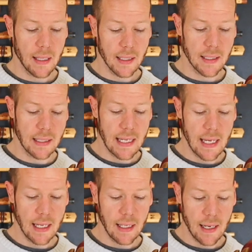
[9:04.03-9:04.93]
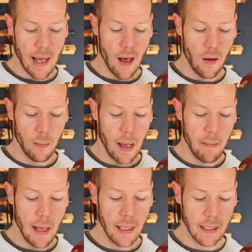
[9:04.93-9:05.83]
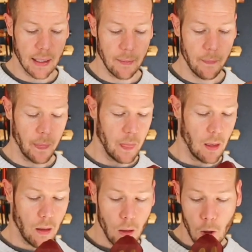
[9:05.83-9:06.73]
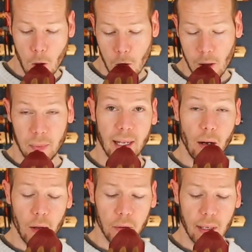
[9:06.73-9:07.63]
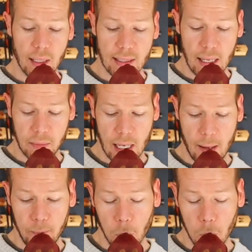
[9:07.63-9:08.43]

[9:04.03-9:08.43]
this D now my melody, playing all 3 at the same time.